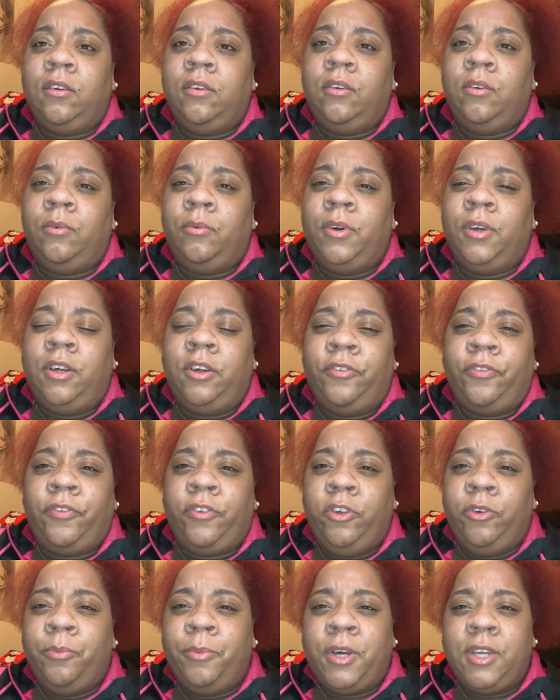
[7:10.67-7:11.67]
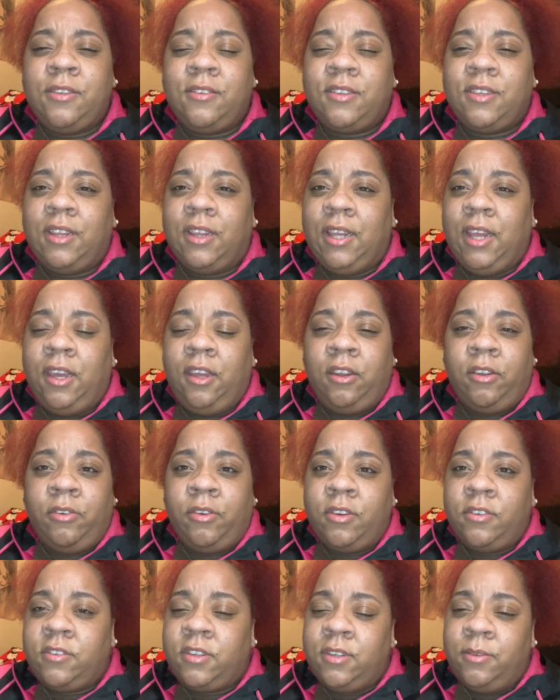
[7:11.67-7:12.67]
what, a few months later
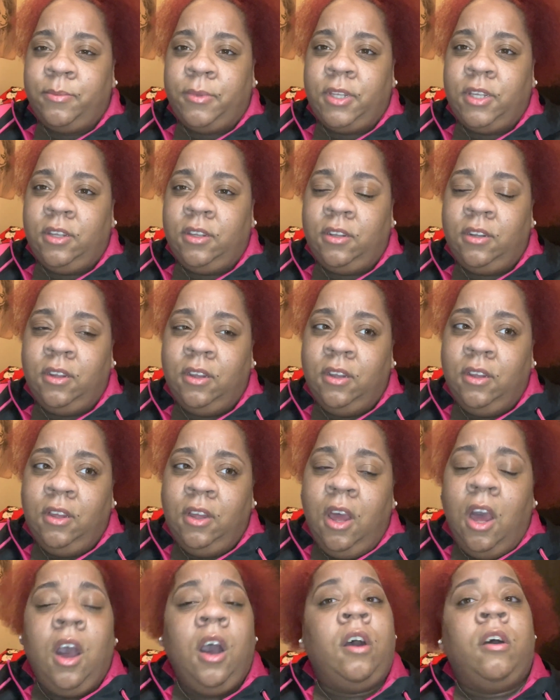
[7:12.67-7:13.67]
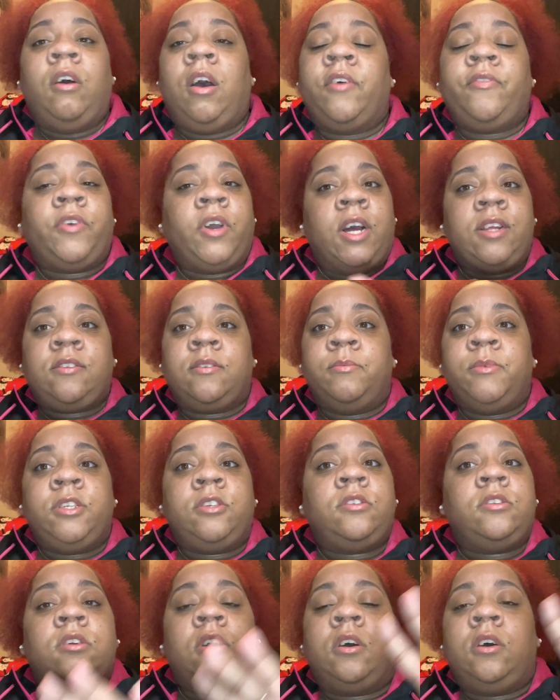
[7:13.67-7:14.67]
or something? Oh, I forgot to
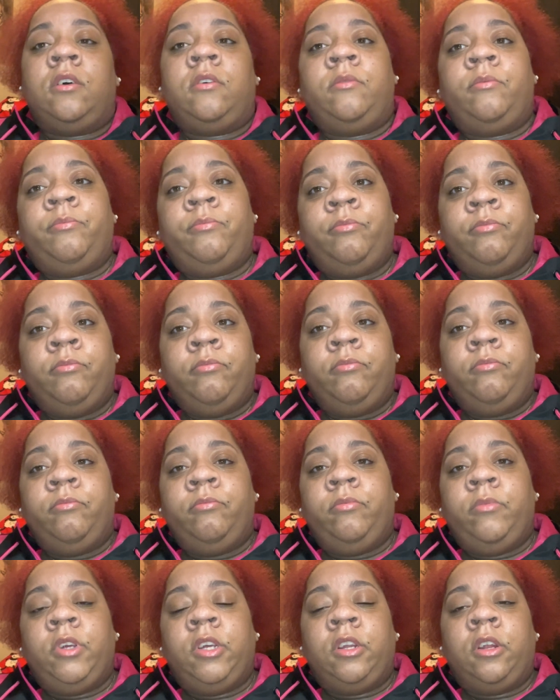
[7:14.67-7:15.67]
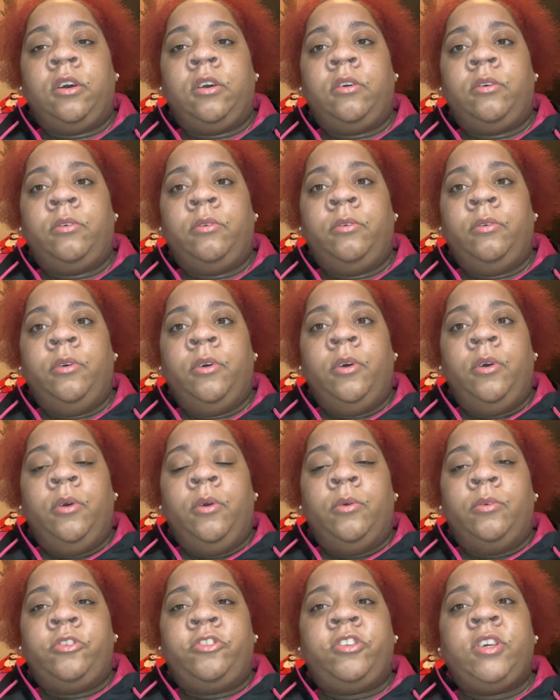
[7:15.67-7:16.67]
mention, you know,
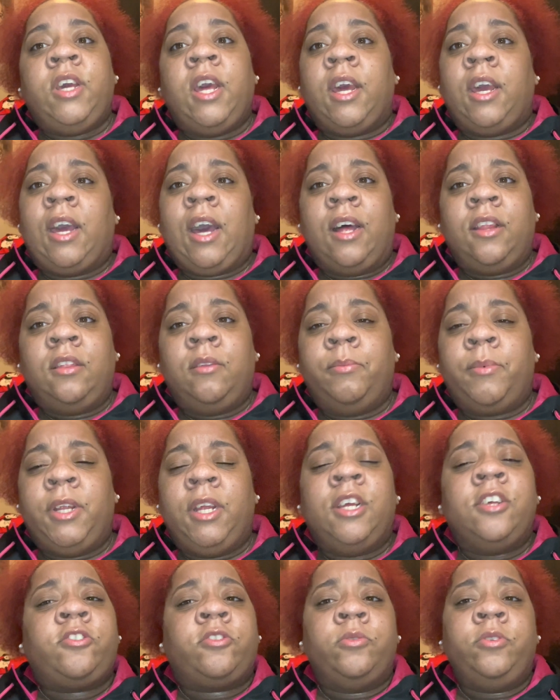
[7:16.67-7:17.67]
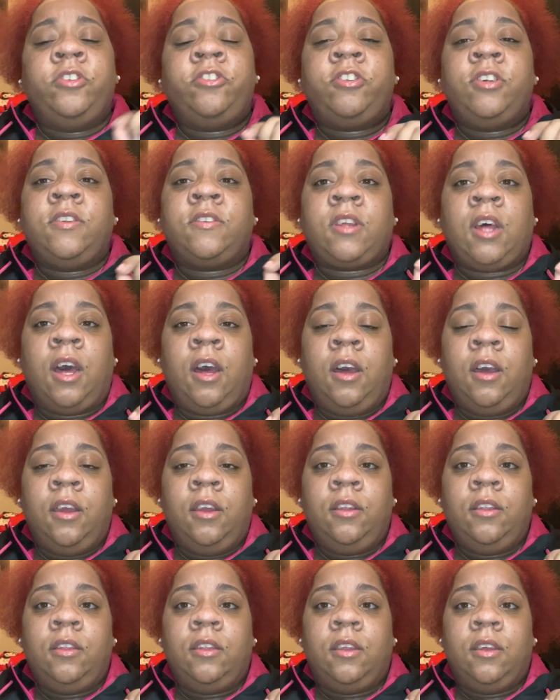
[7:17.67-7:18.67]
she had got the money. As soon as she
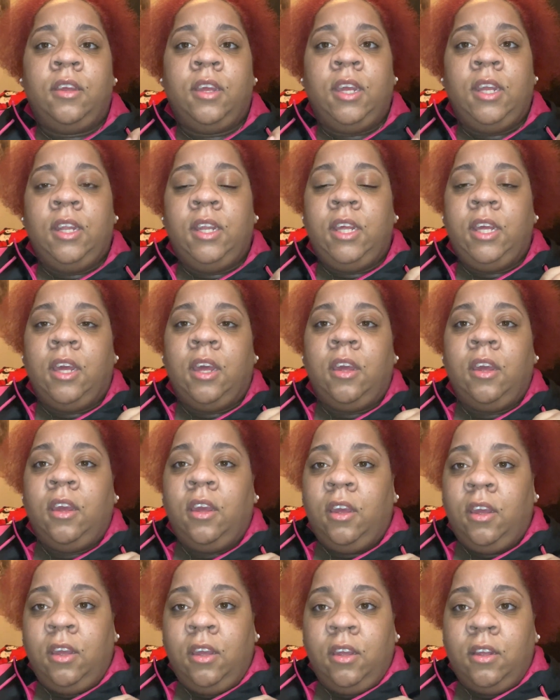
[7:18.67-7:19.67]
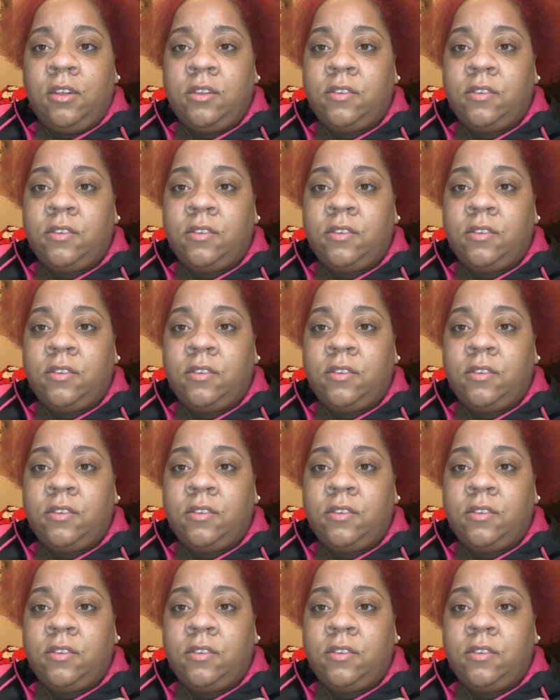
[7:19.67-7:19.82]
signed the NDA